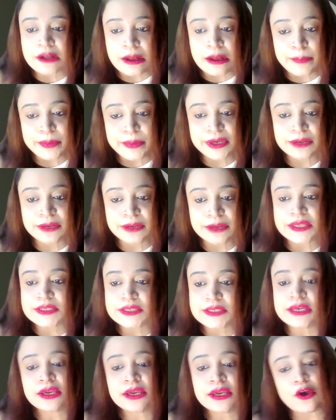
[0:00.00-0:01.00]

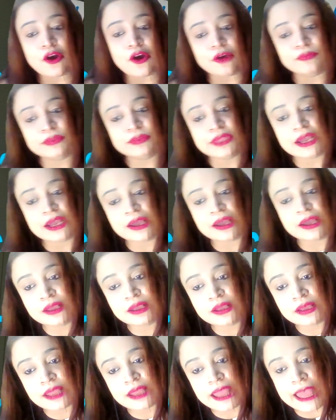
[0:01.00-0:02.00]
compatibility of the
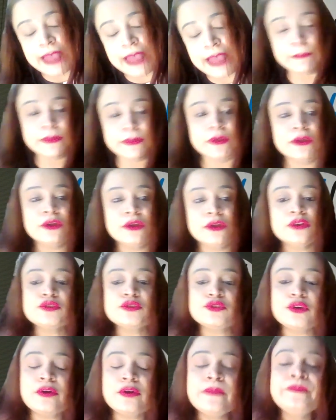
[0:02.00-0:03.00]
app.
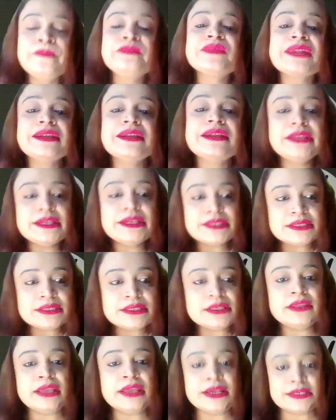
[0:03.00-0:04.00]
So these are
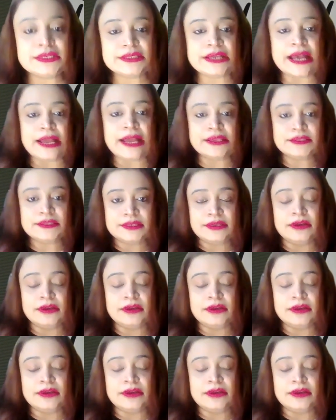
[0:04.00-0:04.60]
the things, guys.